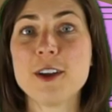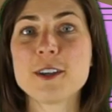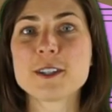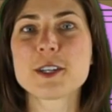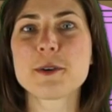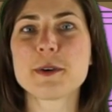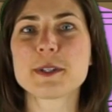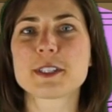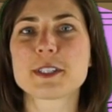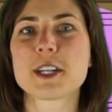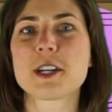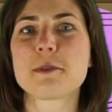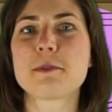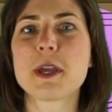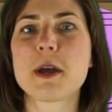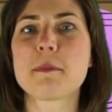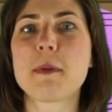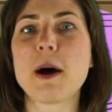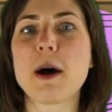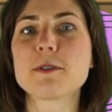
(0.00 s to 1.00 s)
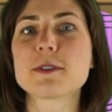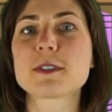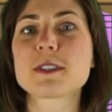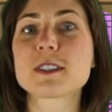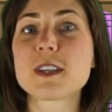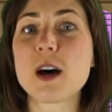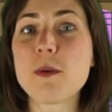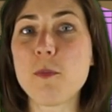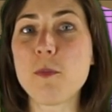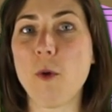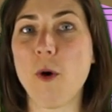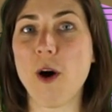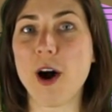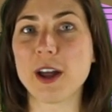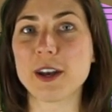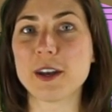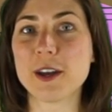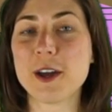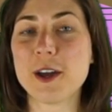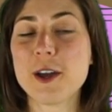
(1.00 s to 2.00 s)
So it's going to be about
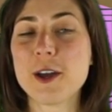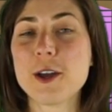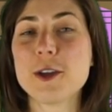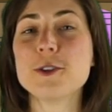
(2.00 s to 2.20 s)
someone